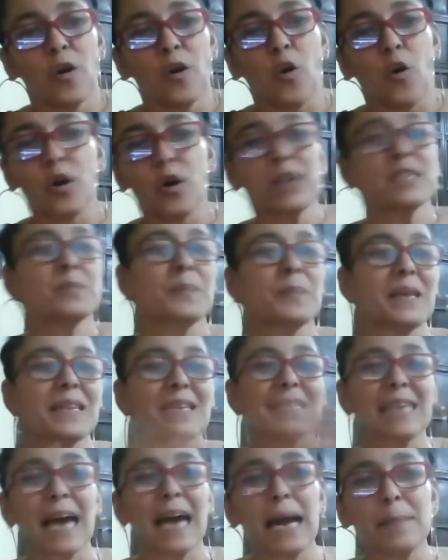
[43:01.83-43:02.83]
or spend the
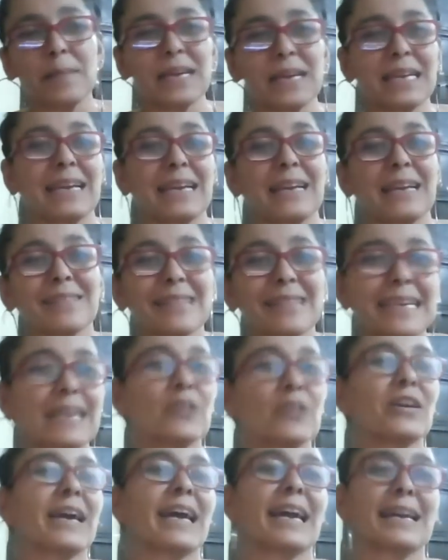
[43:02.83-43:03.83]
time getting
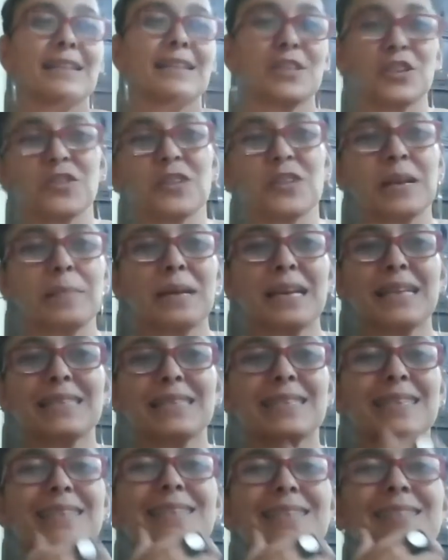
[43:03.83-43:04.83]
legal aid. You know what I mean?
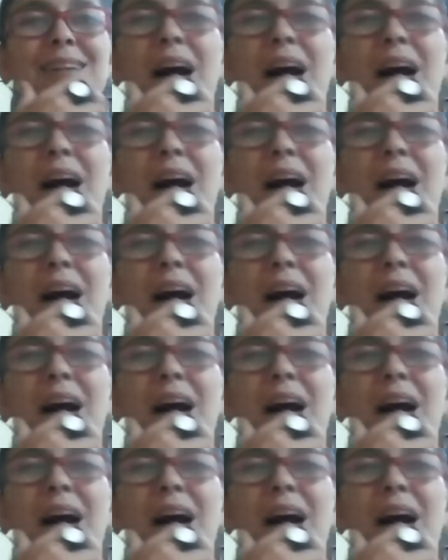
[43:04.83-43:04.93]
It's